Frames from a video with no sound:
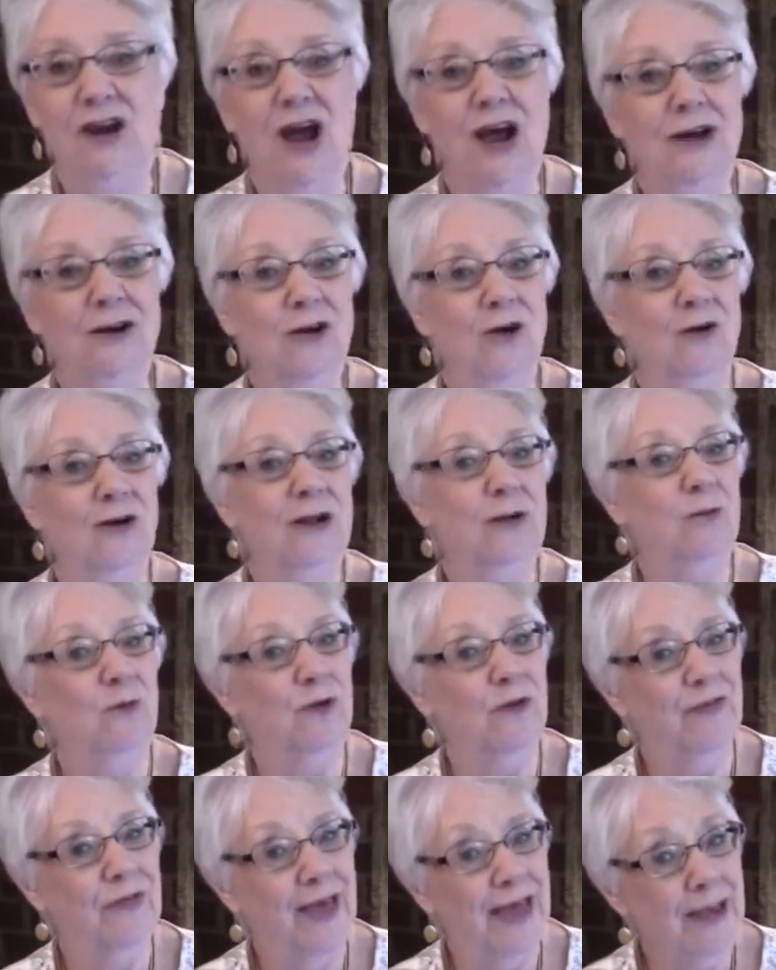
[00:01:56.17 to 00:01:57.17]
not only
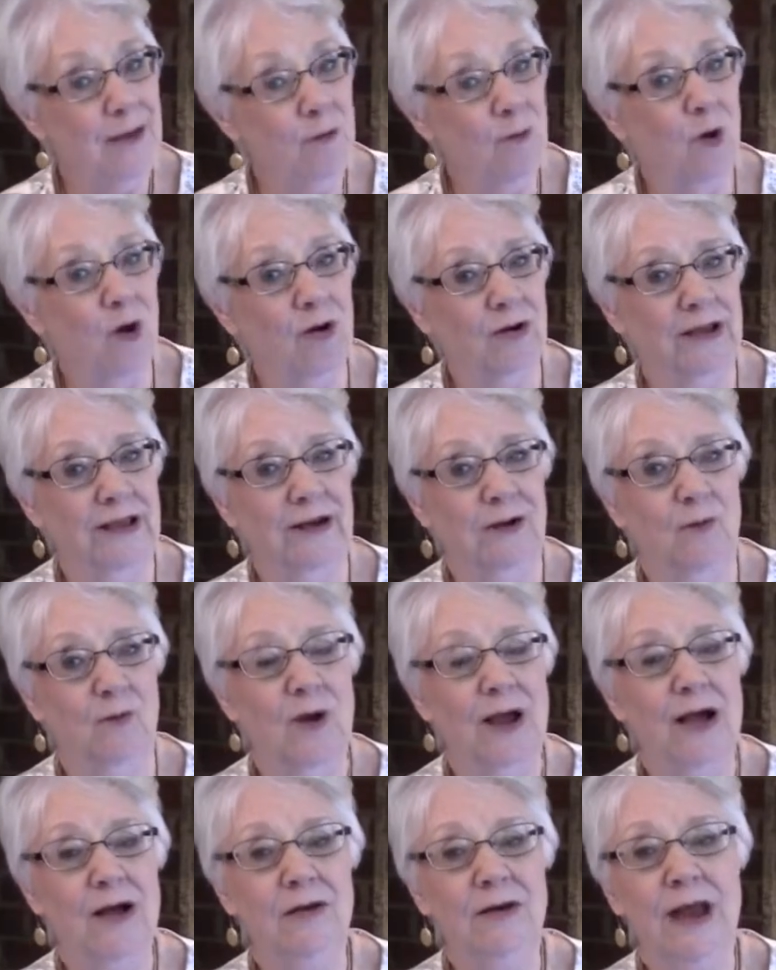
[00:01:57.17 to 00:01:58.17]
were they walking
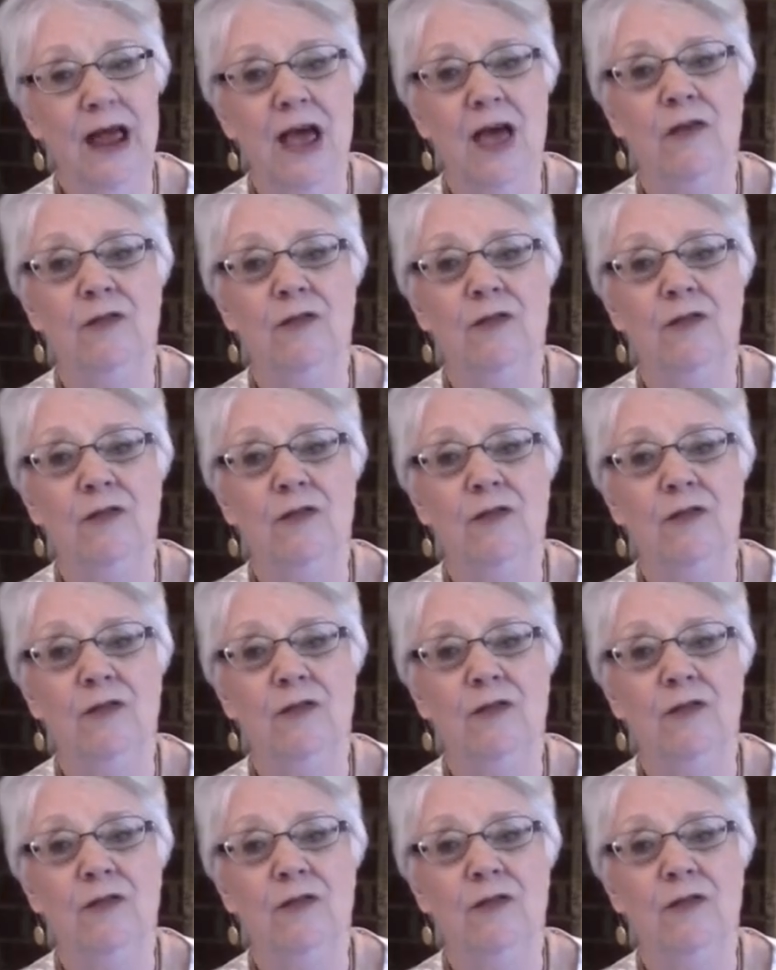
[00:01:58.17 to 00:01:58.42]
around,